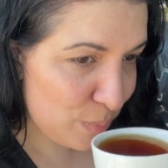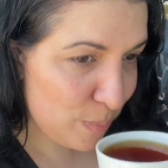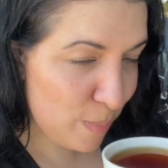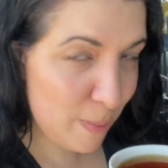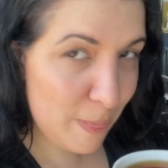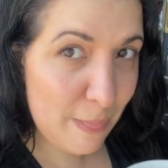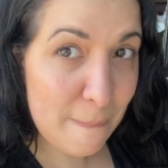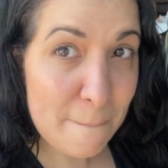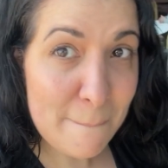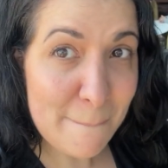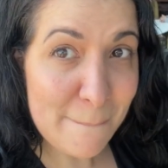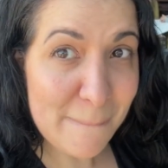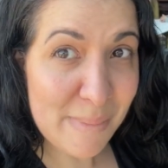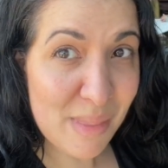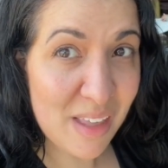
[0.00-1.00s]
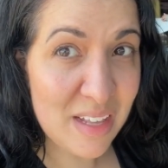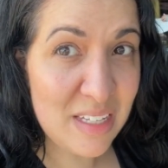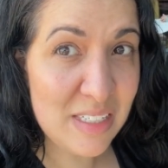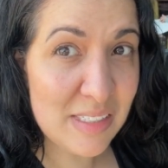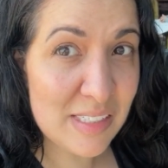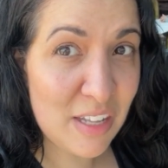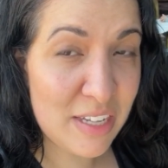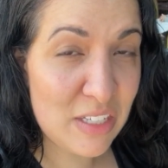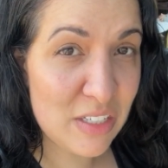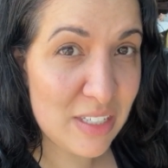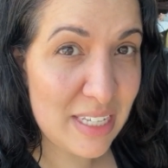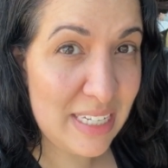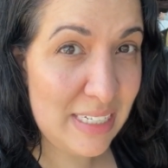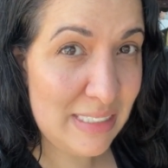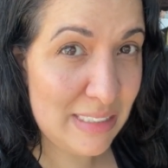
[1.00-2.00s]
It's like
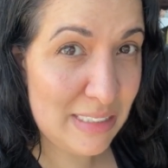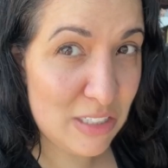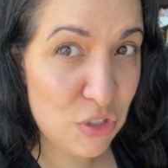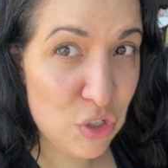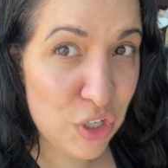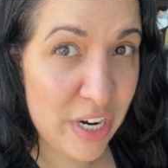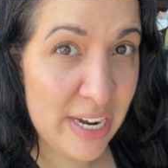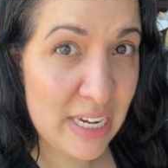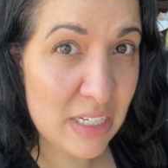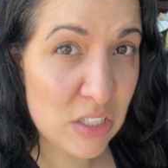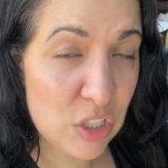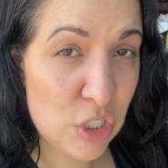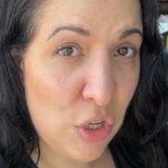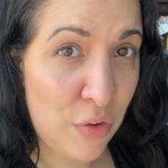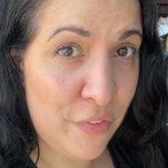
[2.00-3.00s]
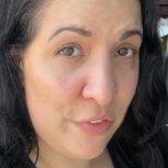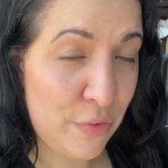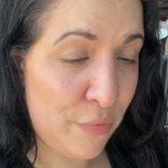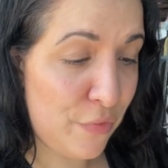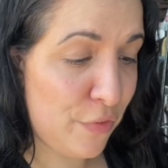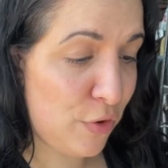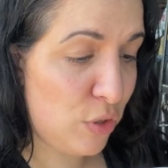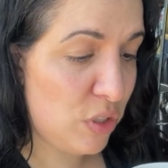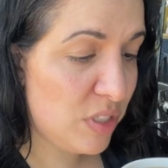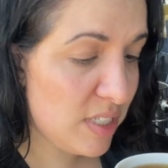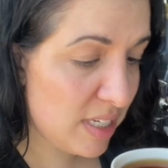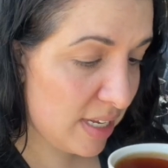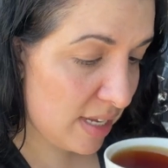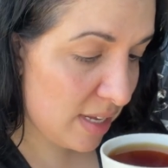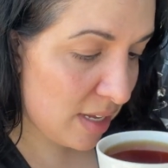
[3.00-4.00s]
easy to drink, soft and
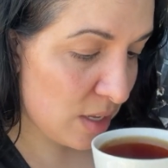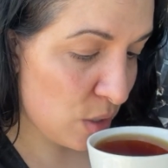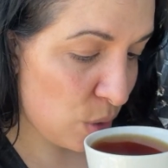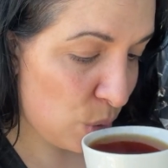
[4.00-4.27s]
fruity.